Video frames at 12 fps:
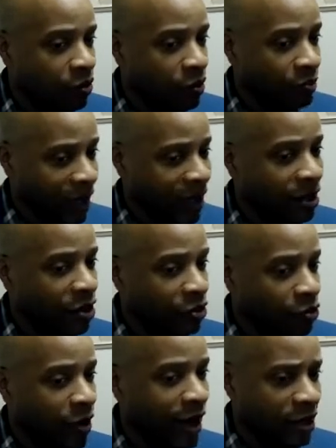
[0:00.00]
was playing on
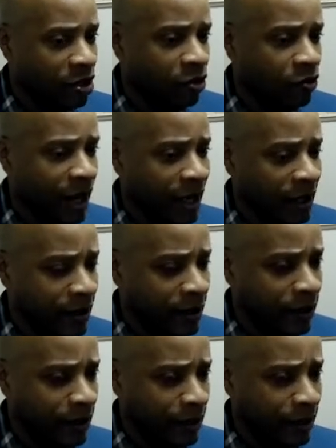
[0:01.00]
the radio, right?
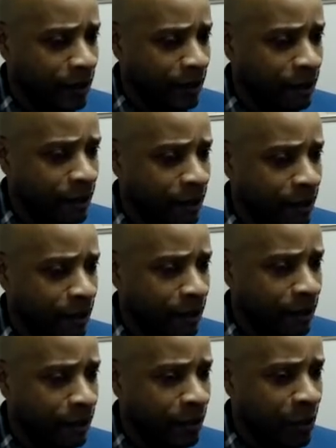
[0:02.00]

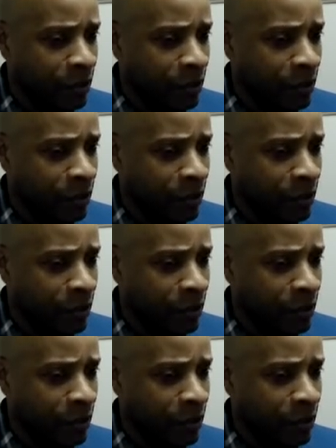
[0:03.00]
Yes.